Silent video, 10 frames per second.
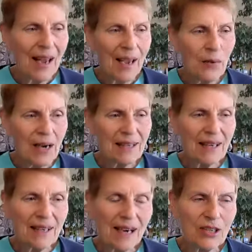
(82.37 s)
And when I
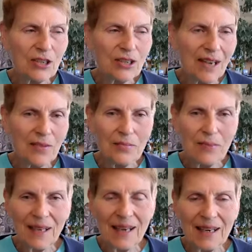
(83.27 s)
say dangers, I don't
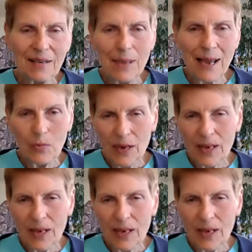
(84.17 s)
mean that in a bad way.